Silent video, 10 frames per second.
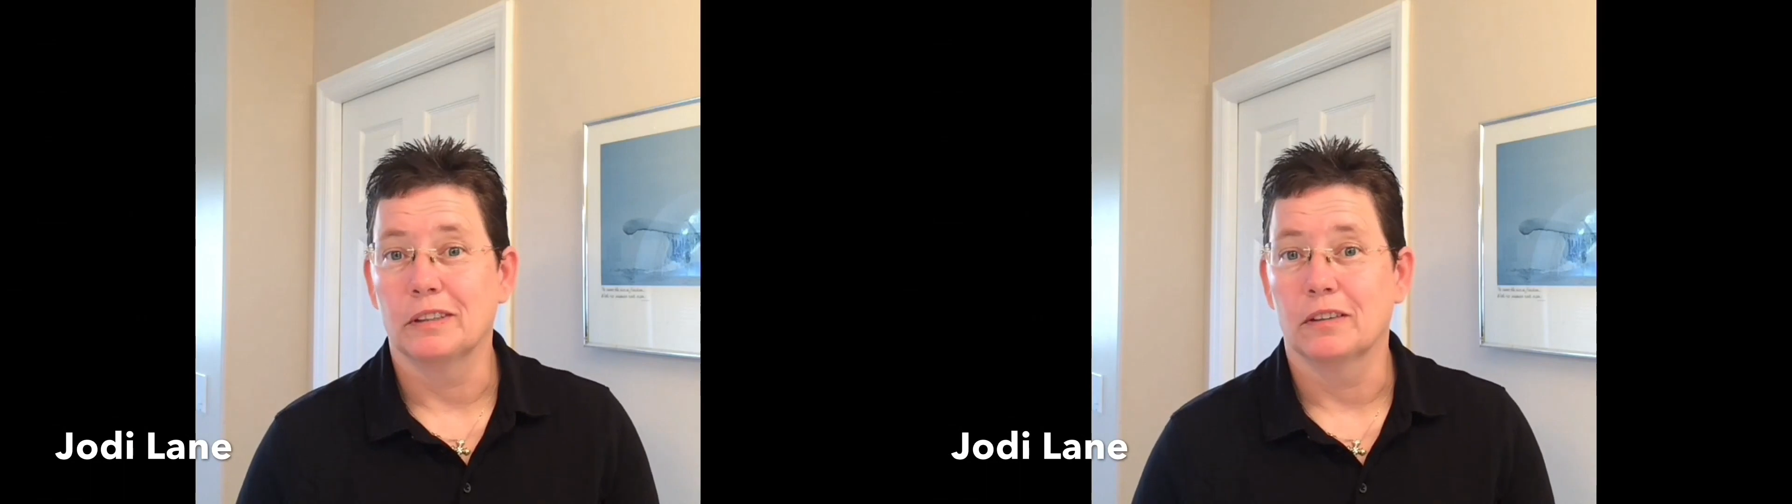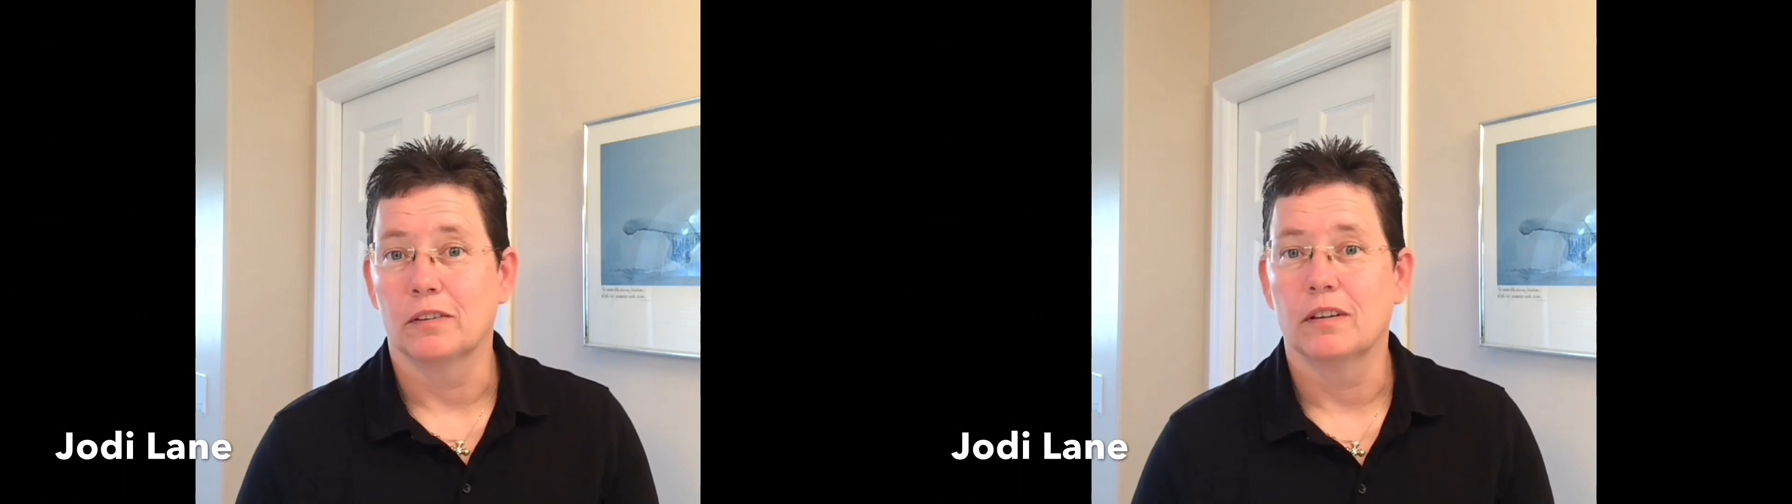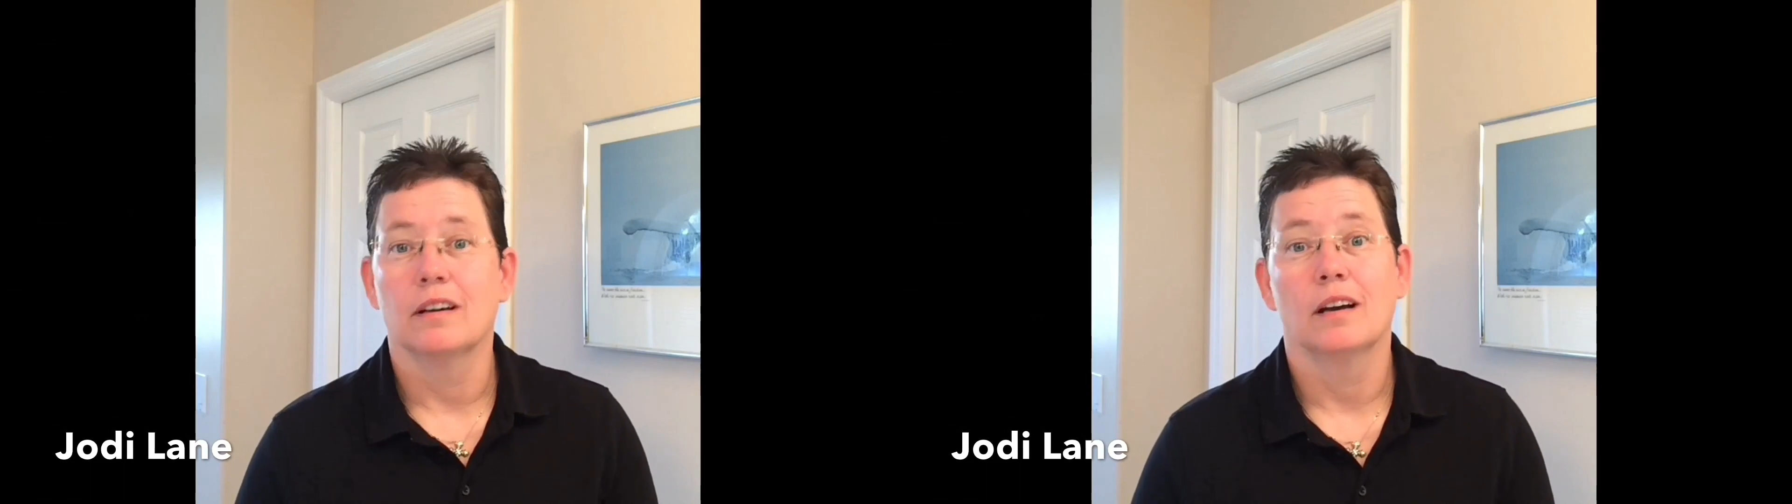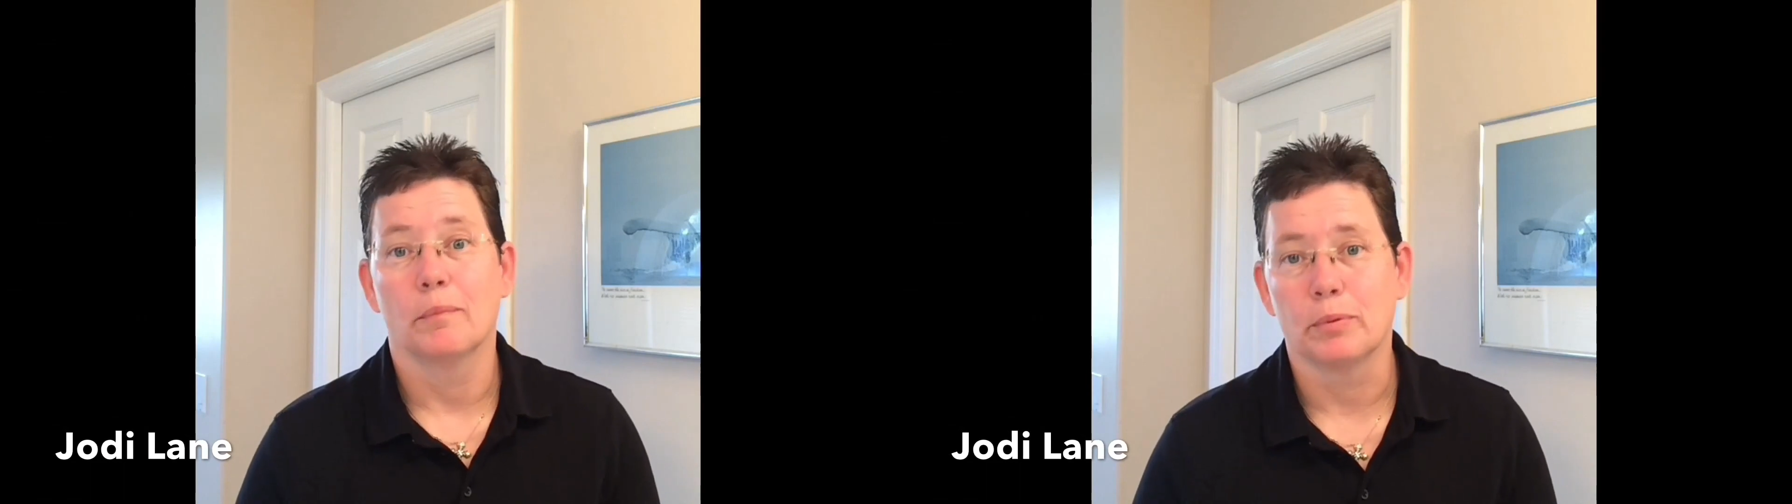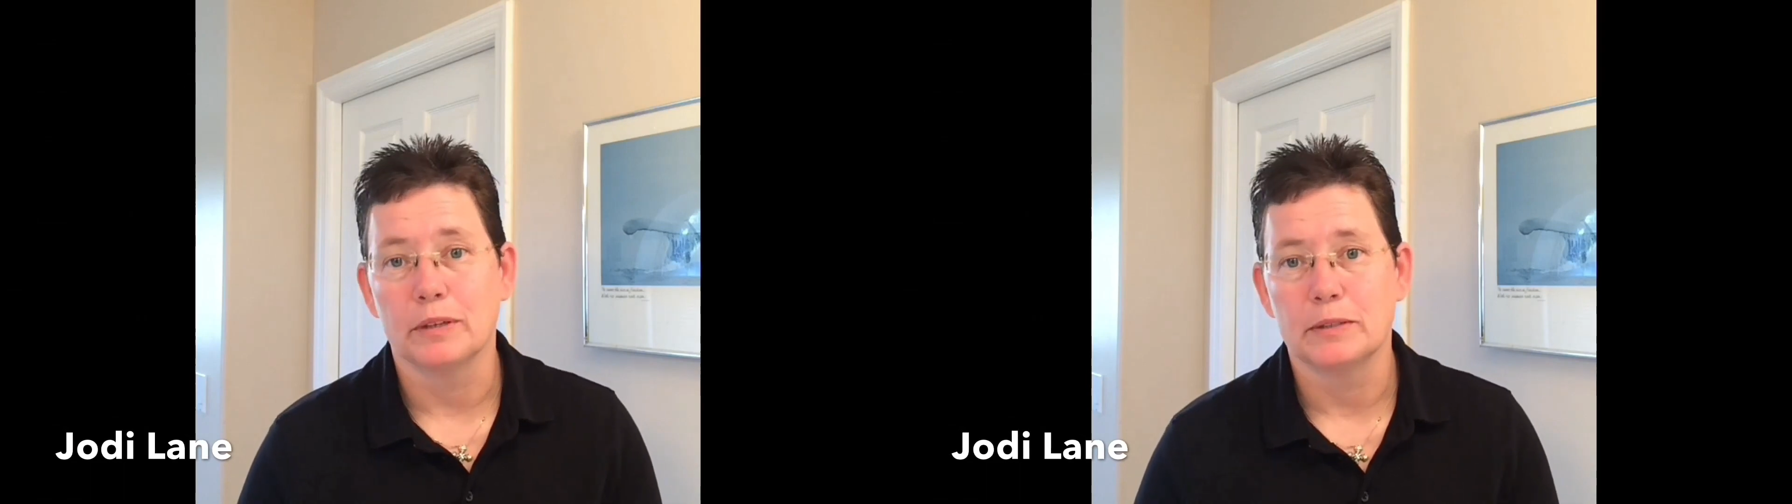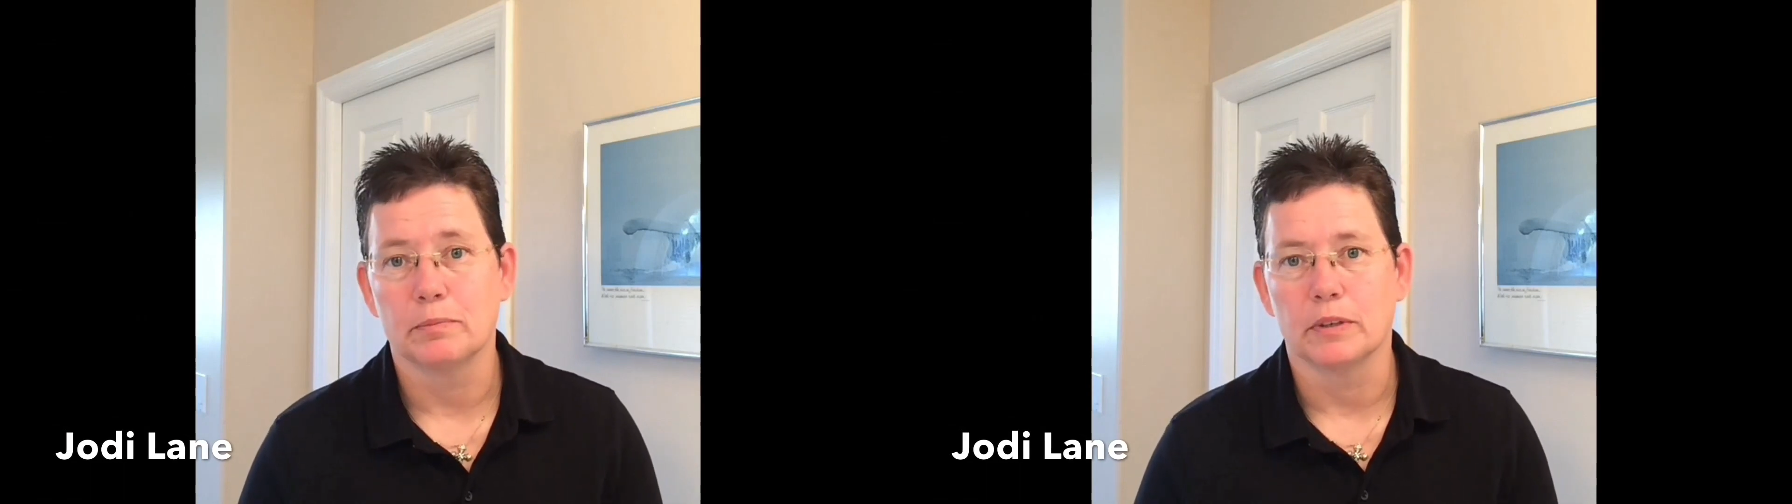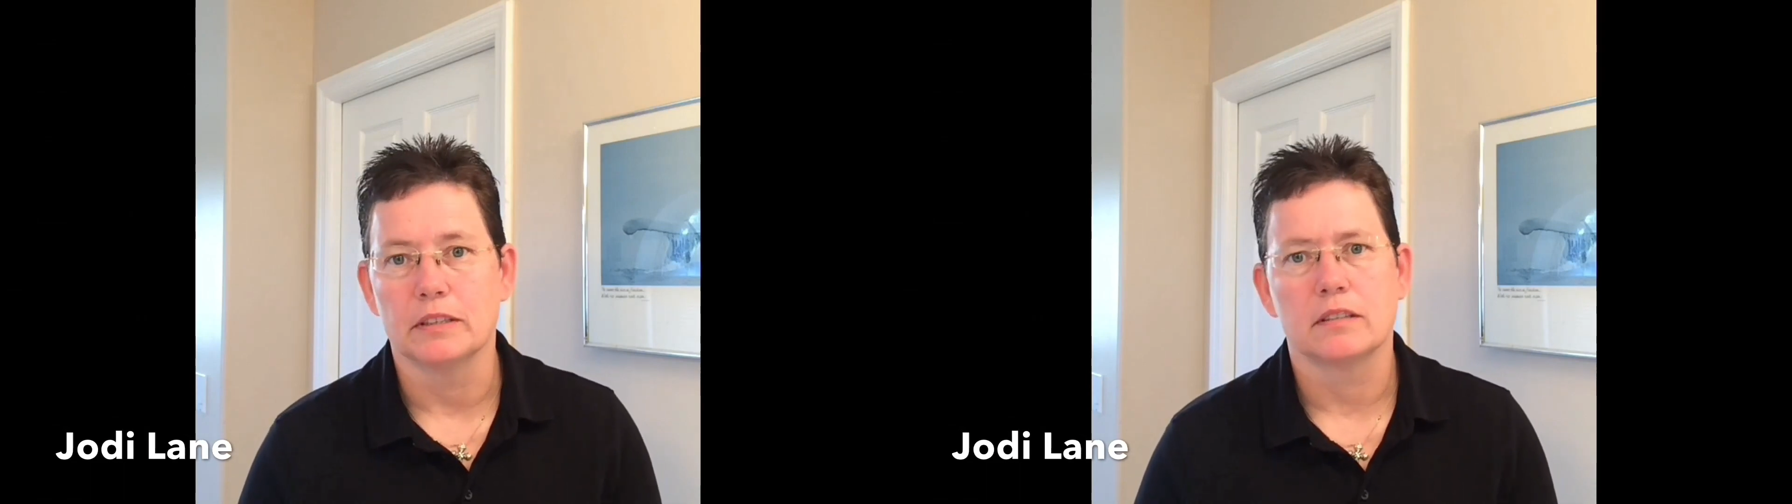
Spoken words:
deal, a priest,